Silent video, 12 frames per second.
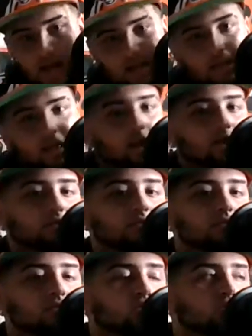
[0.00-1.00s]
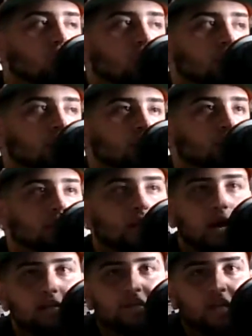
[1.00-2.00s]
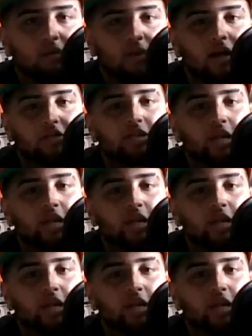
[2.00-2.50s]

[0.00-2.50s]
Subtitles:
let our starting D-line take a rest